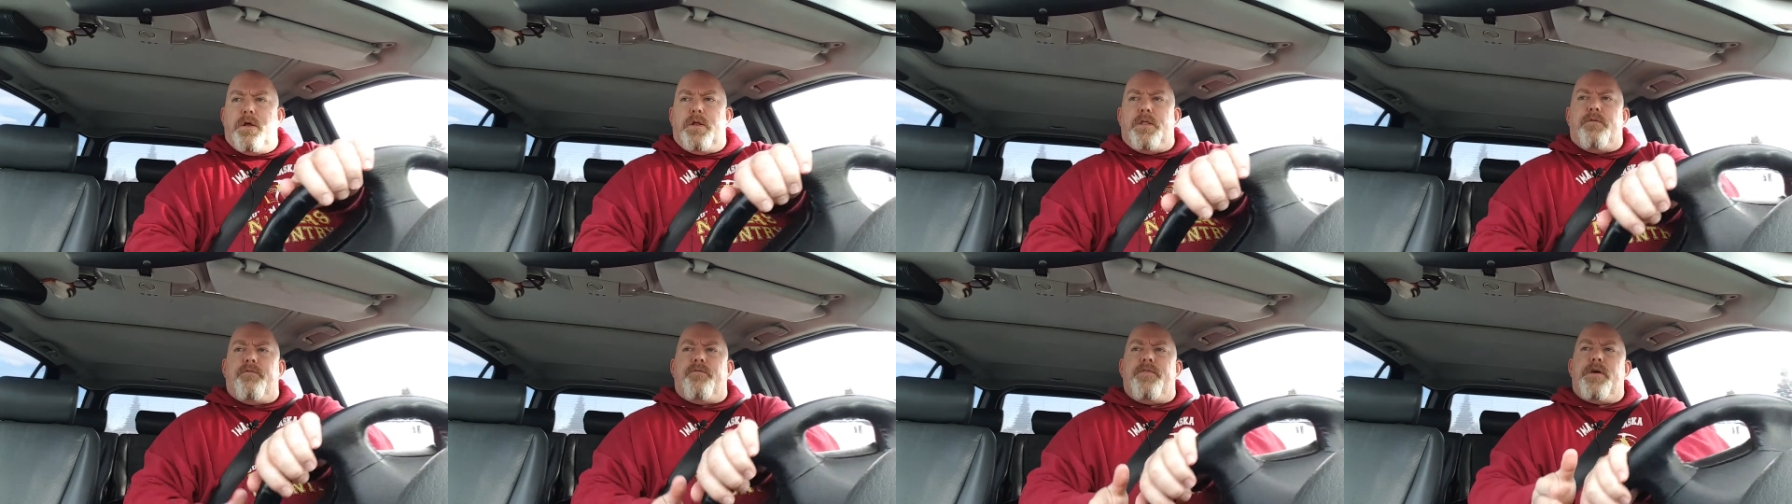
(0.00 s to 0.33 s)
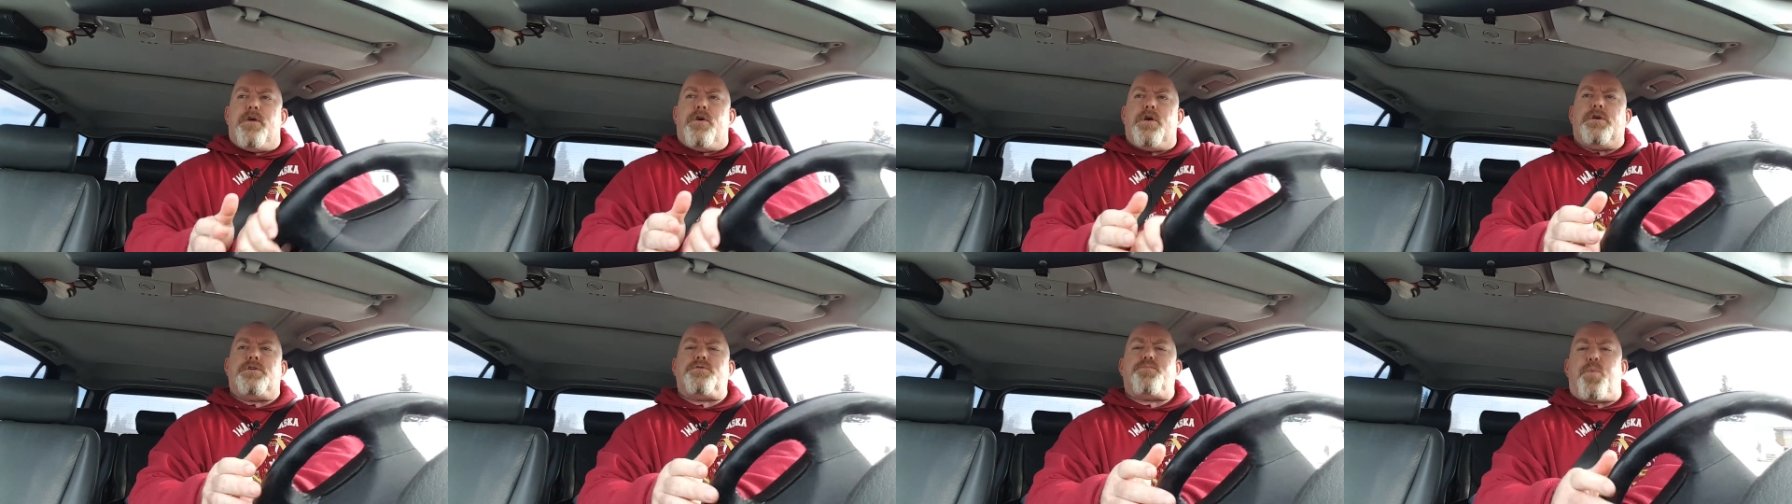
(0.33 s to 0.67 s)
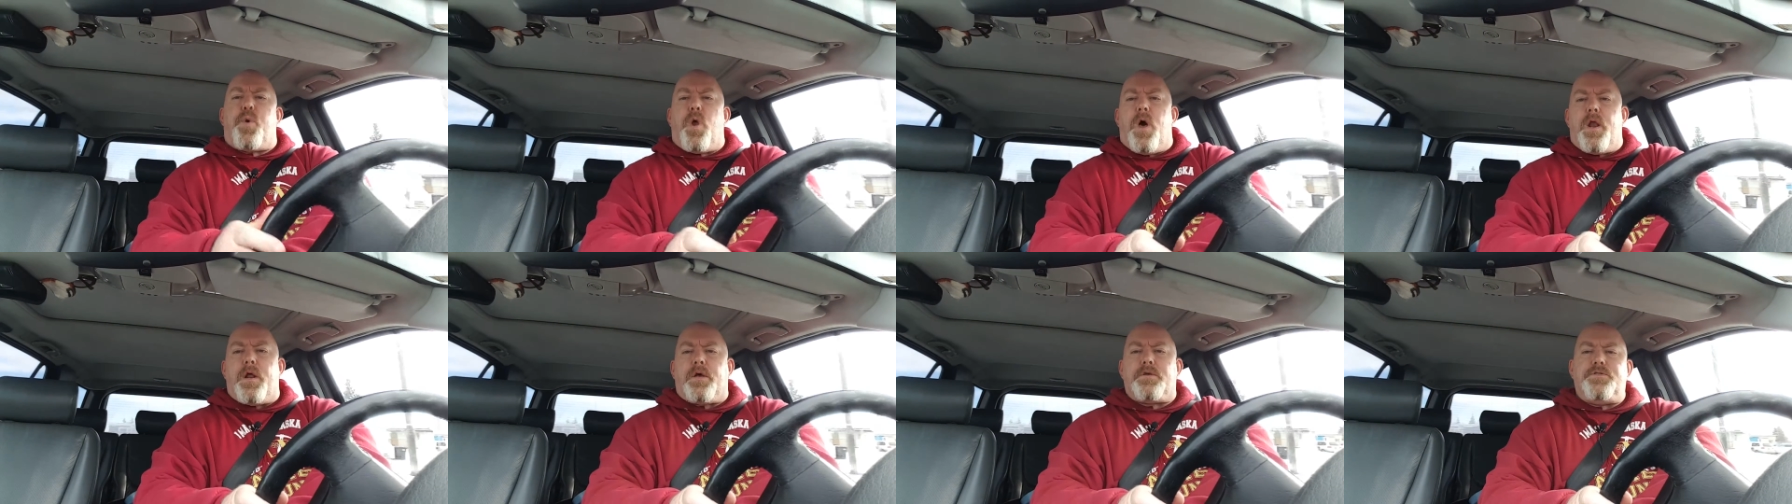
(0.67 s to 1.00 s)
and the various
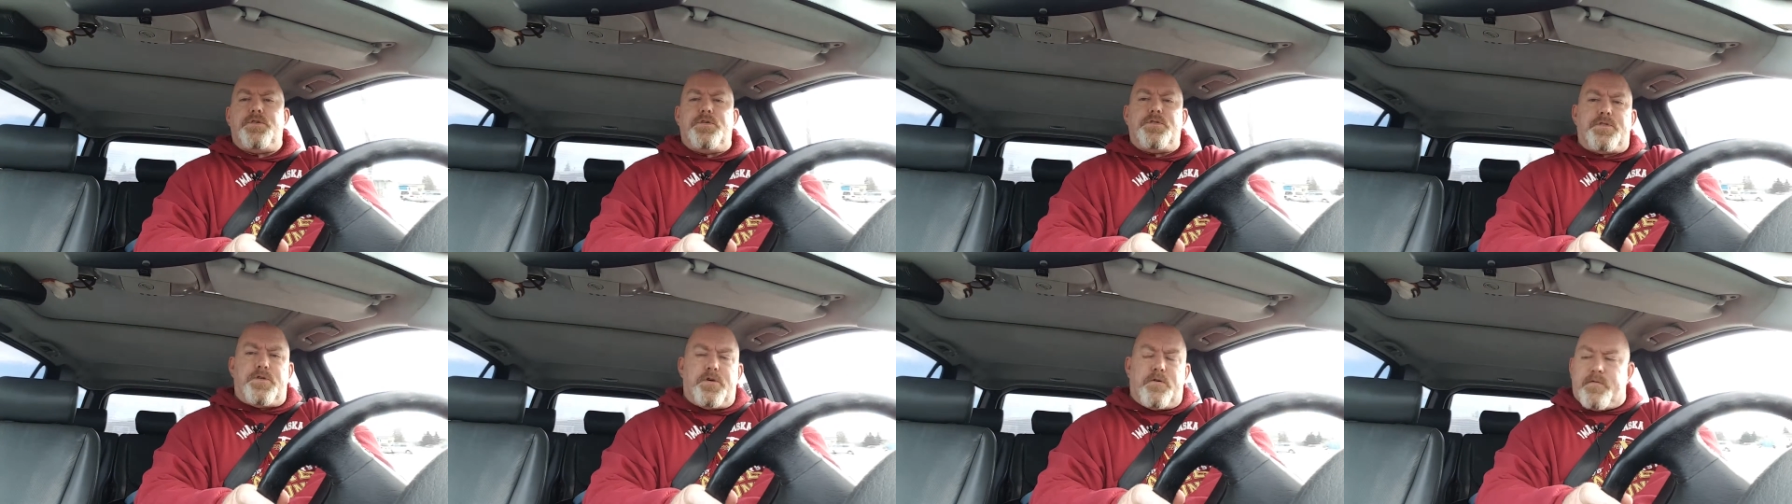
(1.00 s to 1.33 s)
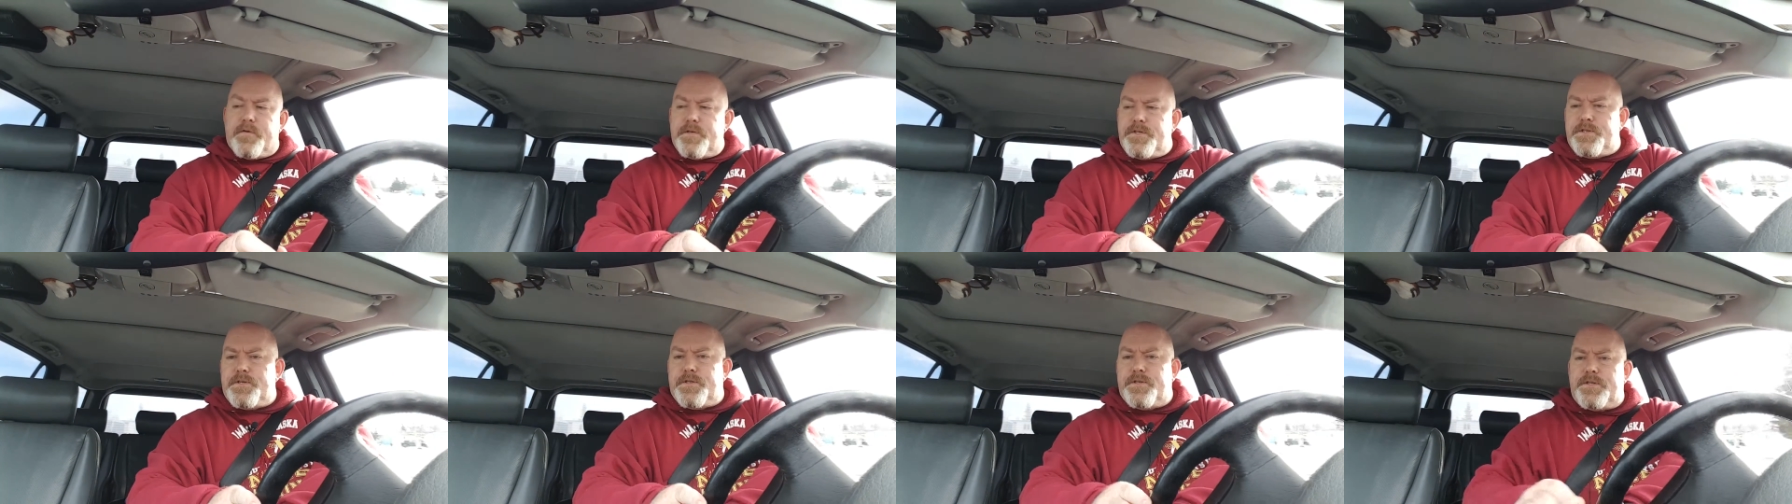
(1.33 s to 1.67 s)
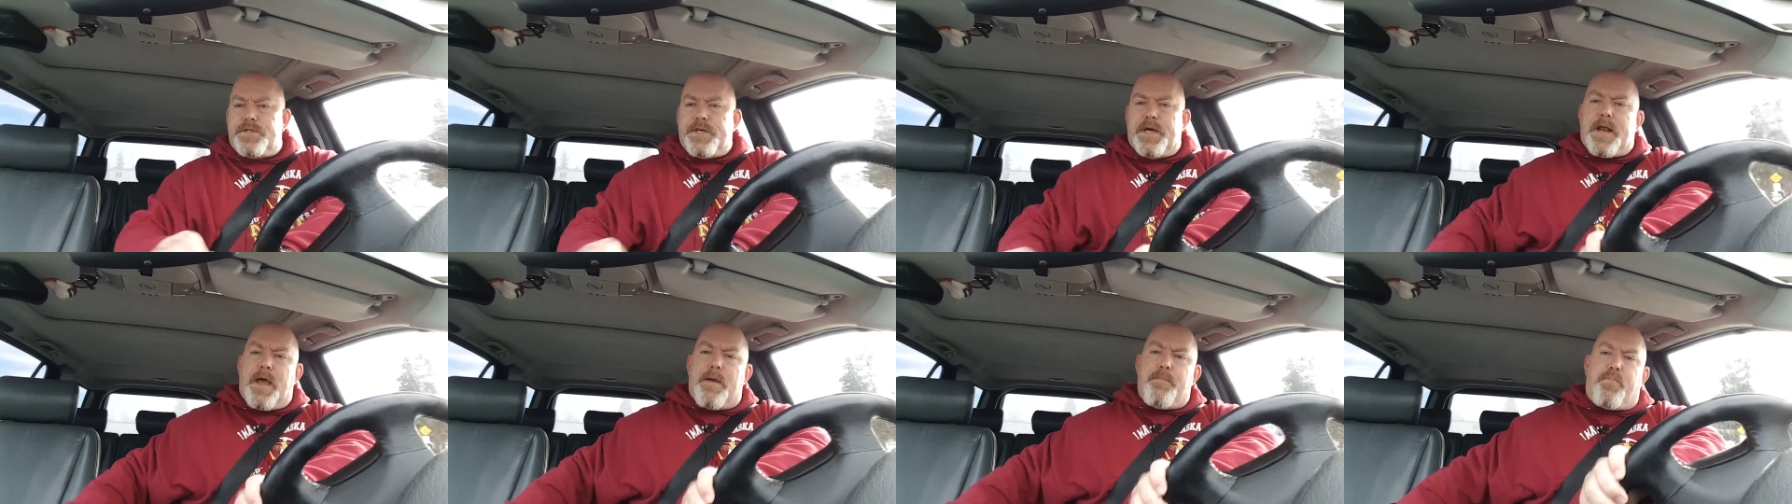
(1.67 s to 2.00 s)
products and
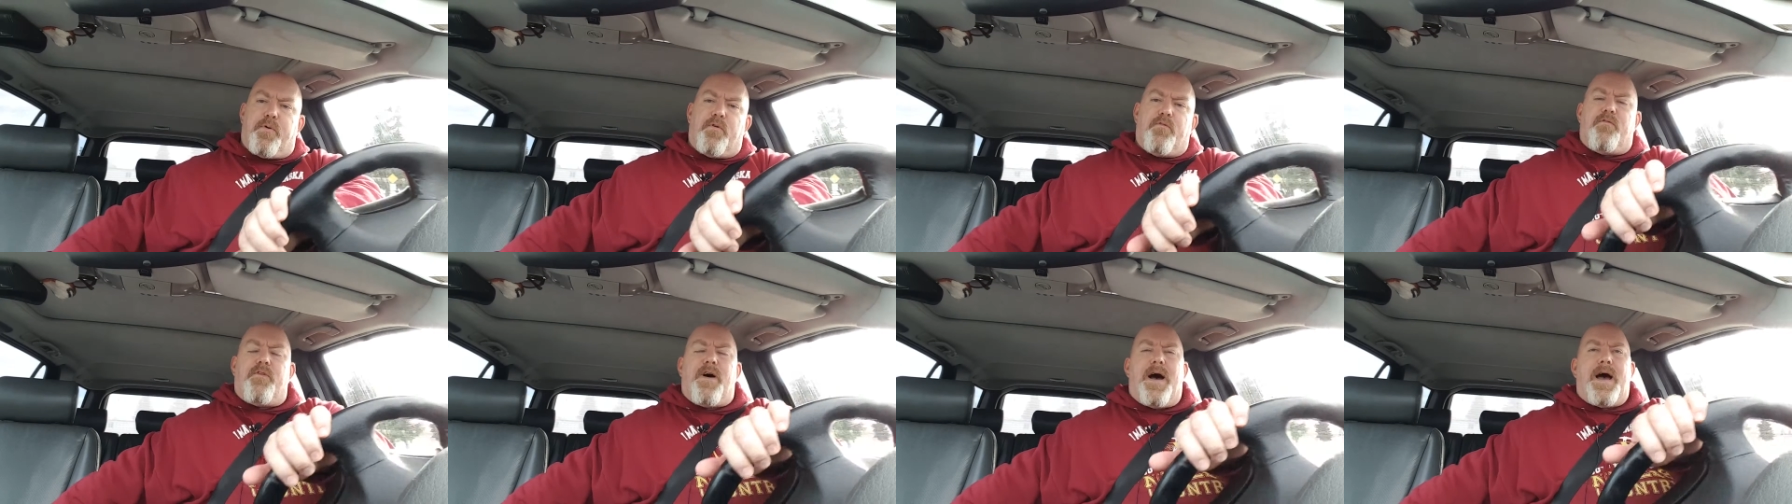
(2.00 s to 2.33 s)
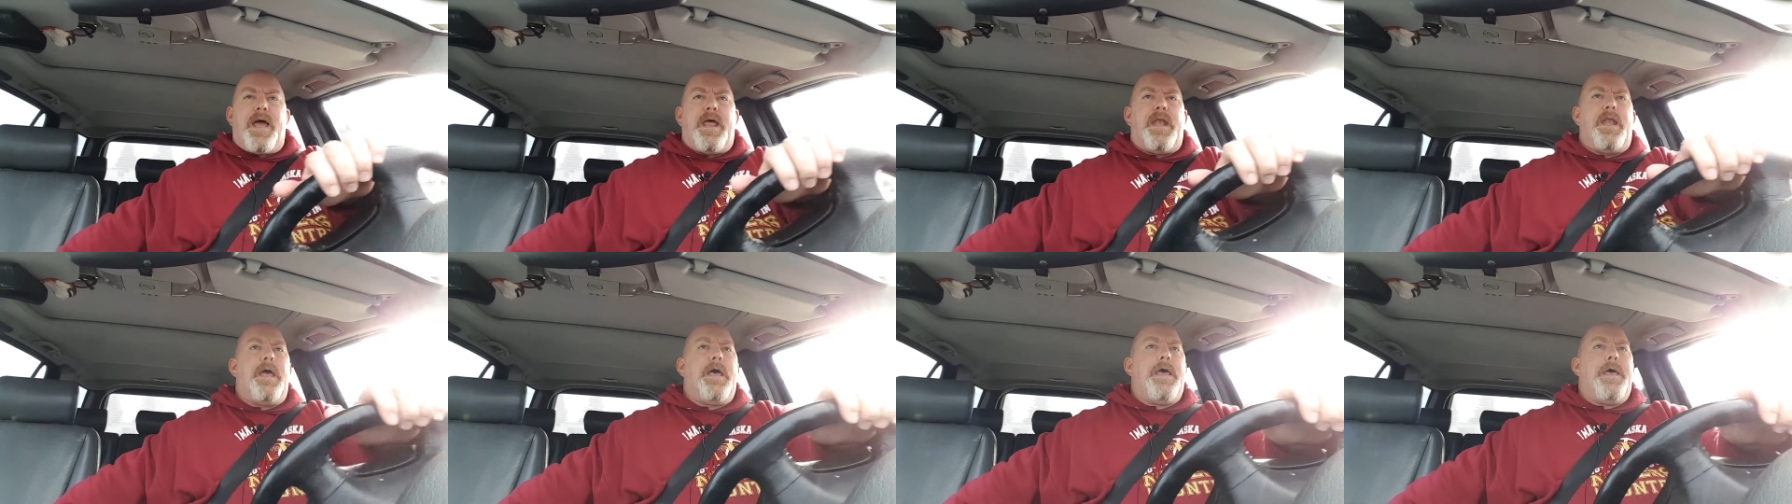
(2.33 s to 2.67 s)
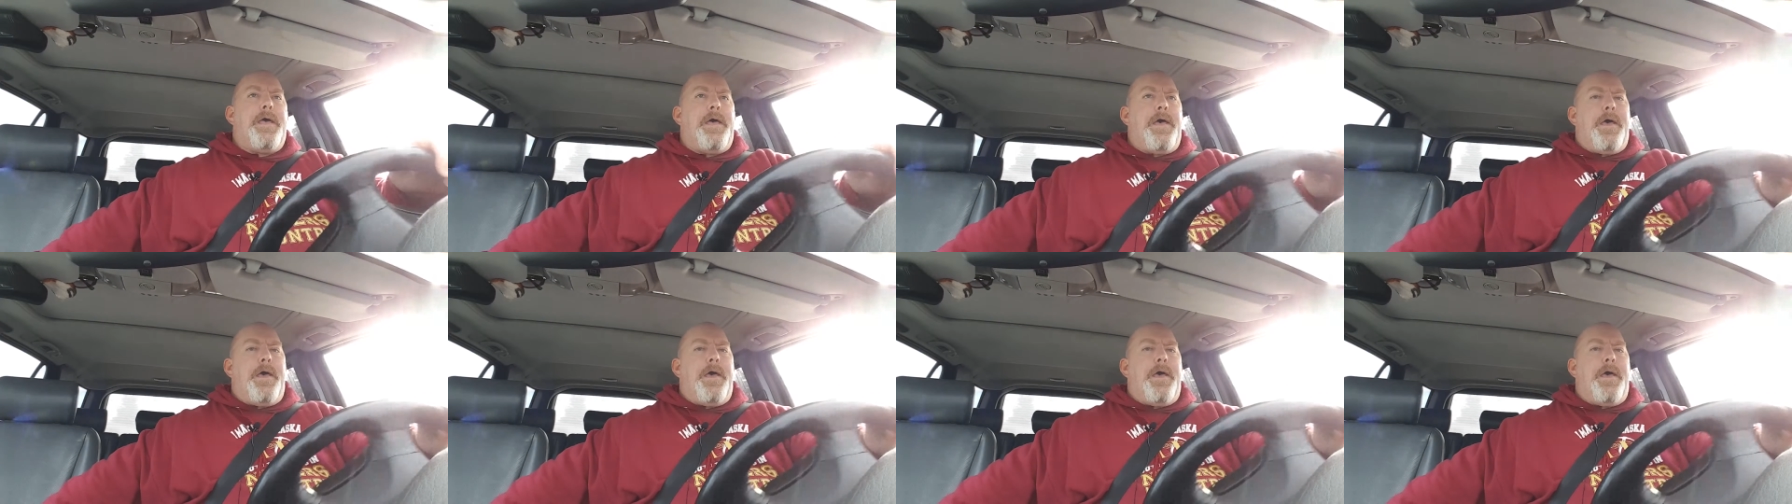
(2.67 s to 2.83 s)
services that I provide.